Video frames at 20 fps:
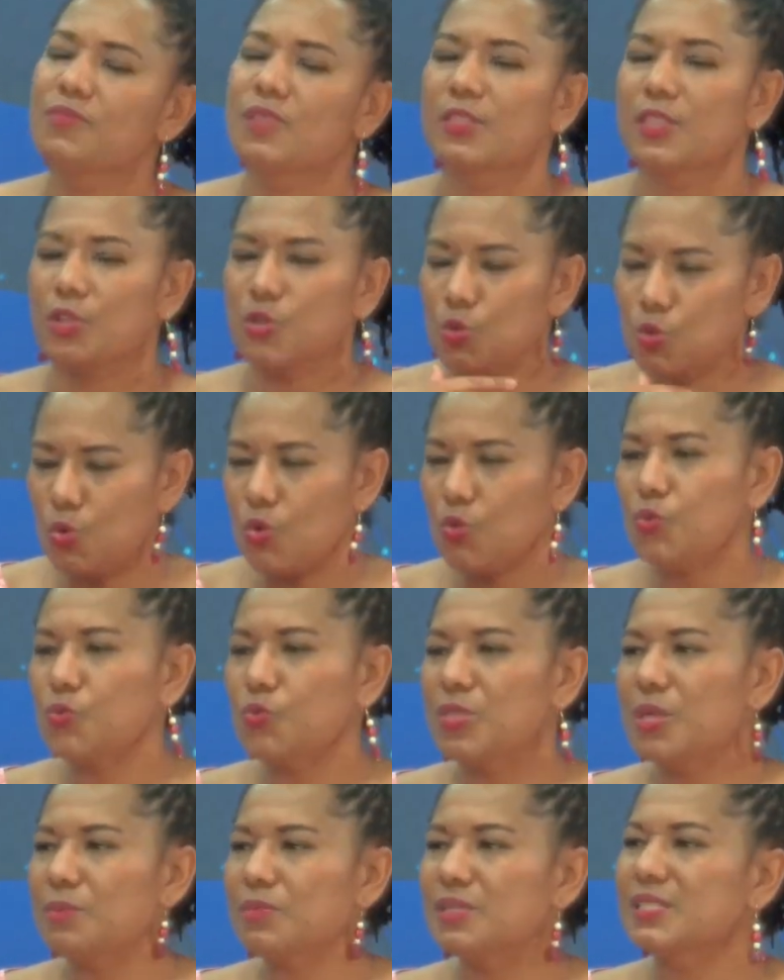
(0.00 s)
and then you go
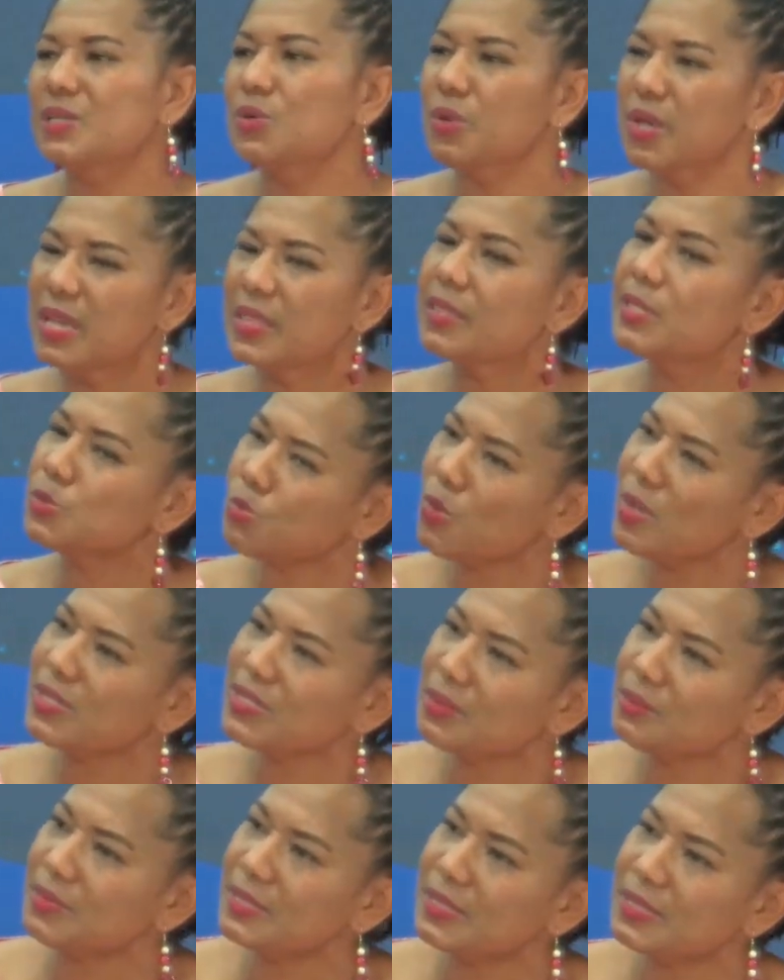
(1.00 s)
through them and say, okay, this was
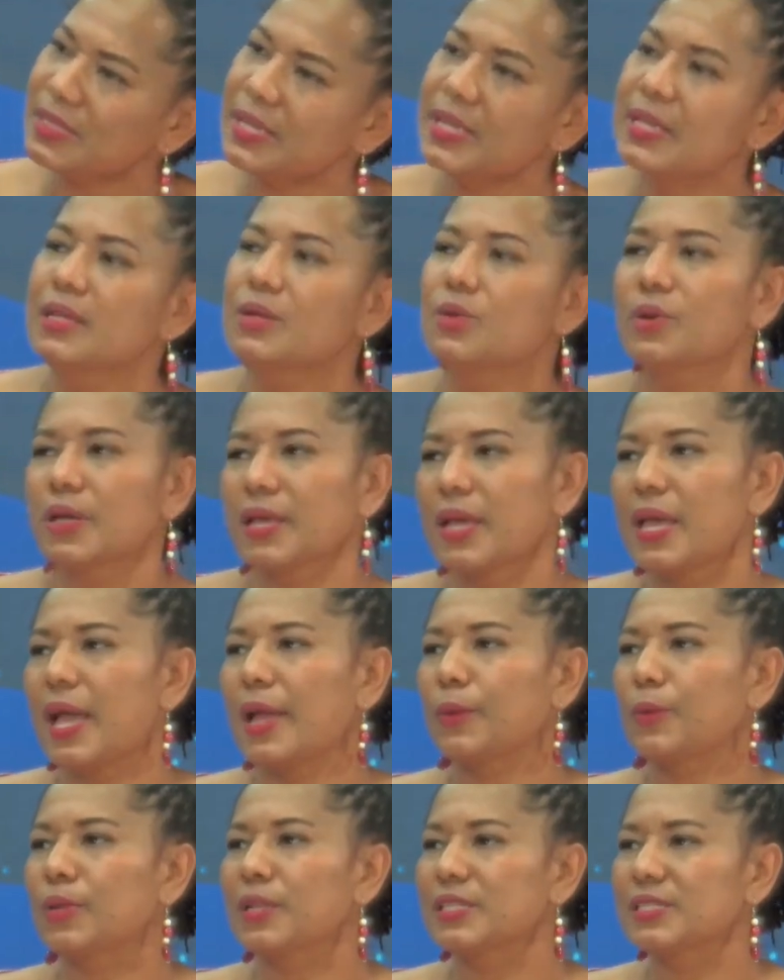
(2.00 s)
a mistake, okay, I
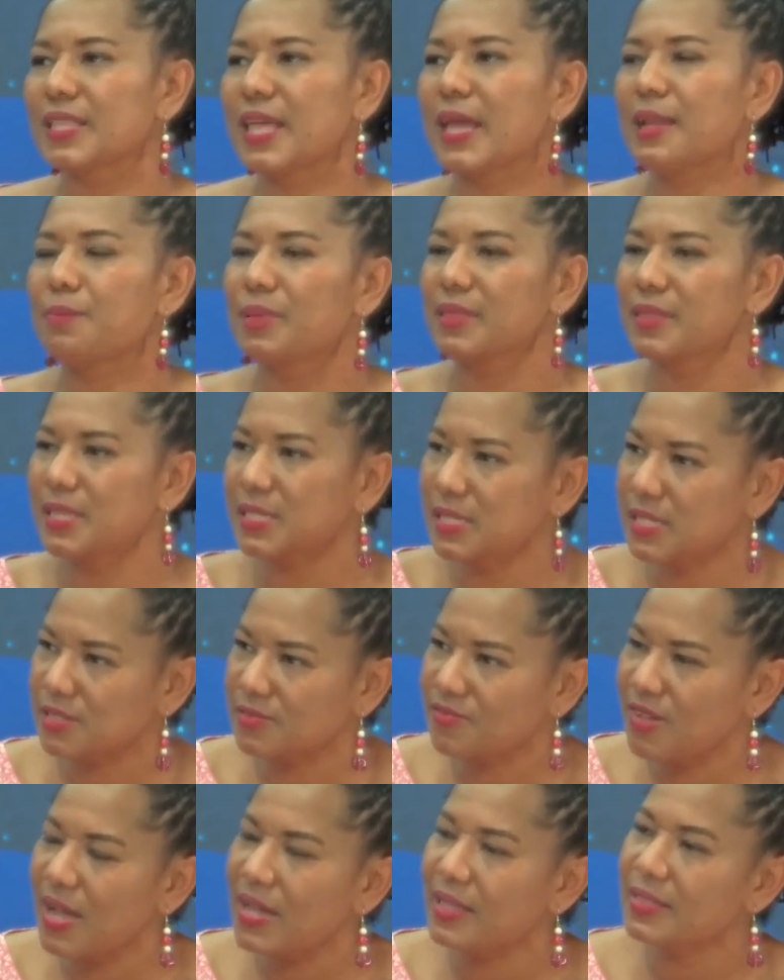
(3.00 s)
acknowledge that, but this is
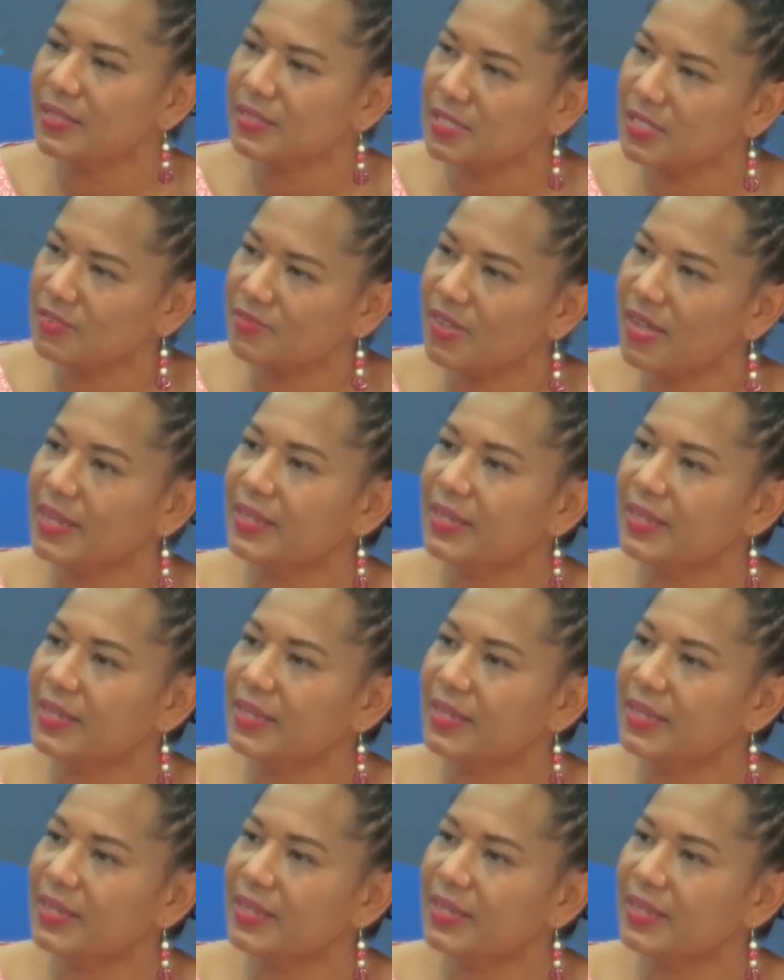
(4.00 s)
fine, this is fine.